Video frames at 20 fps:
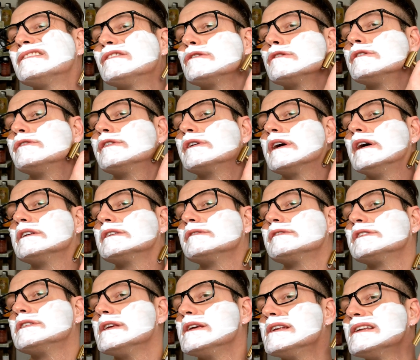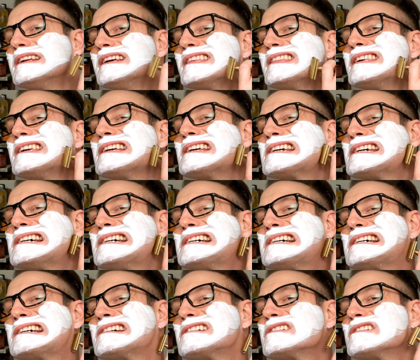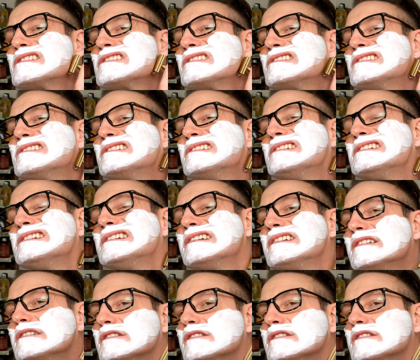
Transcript: don't know if you guys have seen, I think uh,